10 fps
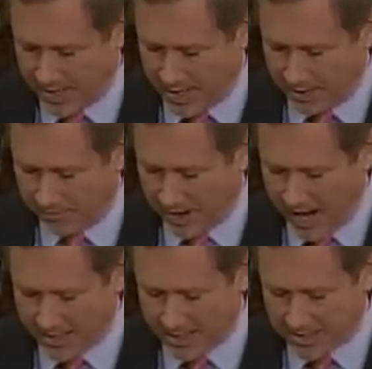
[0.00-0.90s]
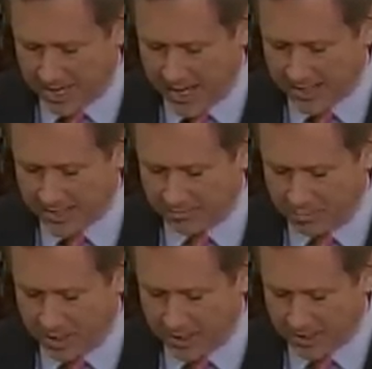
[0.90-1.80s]
The fact that tens of
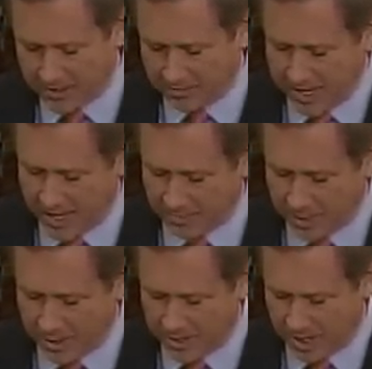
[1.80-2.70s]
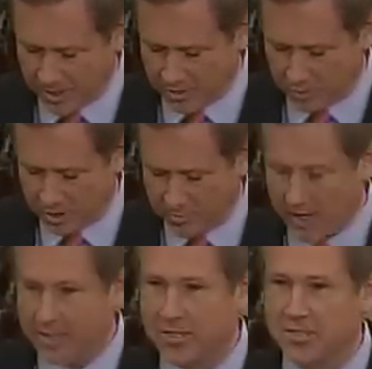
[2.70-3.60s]
millions of taxpayer dollars were
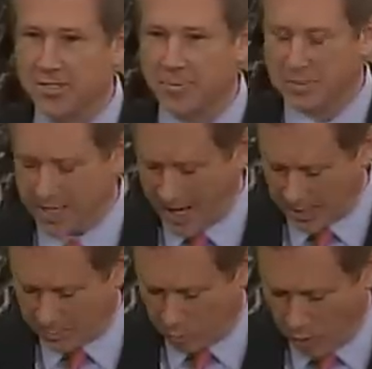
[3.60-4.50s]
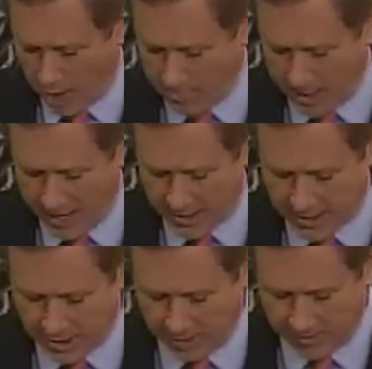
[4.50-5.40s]
spent to subsidize broadband
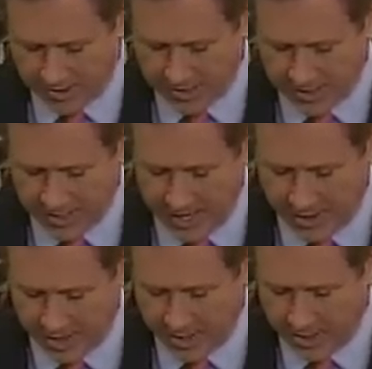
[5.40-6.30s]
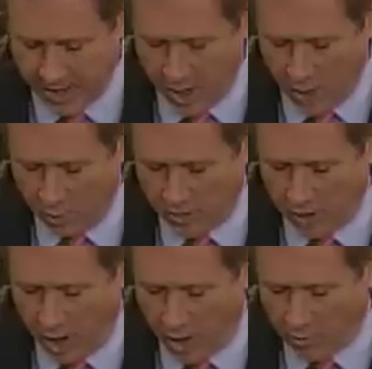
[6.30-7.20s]
service in an area with
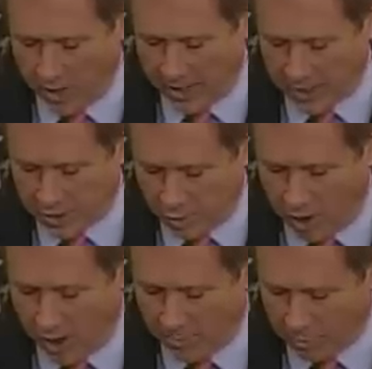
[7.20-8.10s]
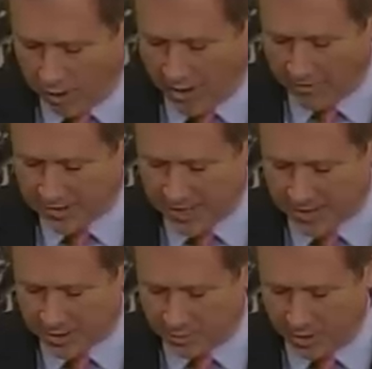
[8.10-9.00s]
already strong private
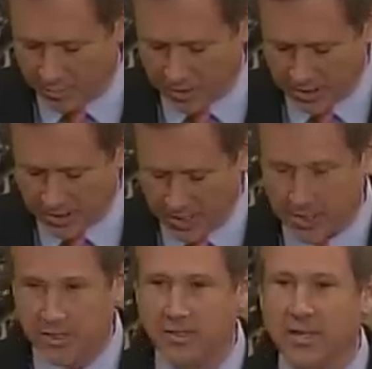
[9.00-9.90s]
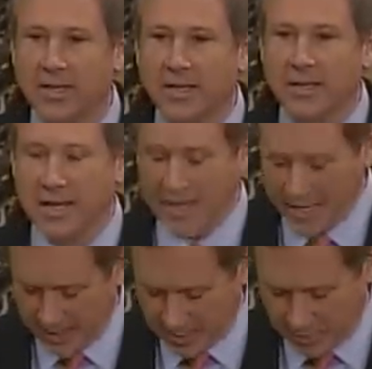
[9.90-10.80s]
sector representation
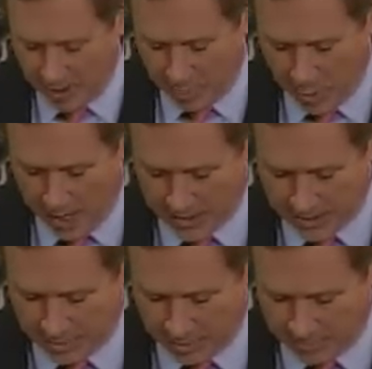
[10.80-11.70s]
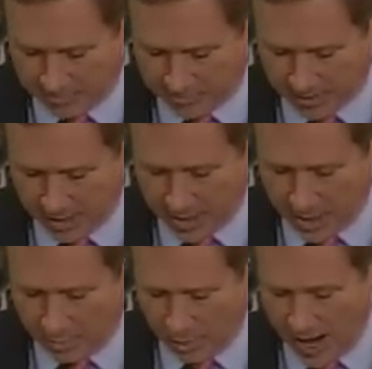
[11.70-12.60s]
is reprehensible.
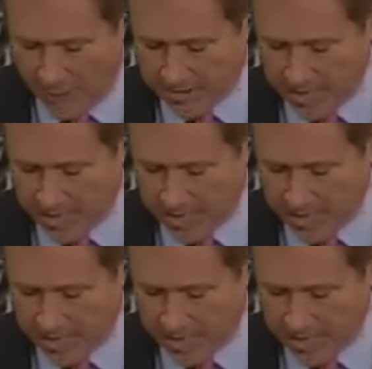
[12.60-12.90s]
Perhaps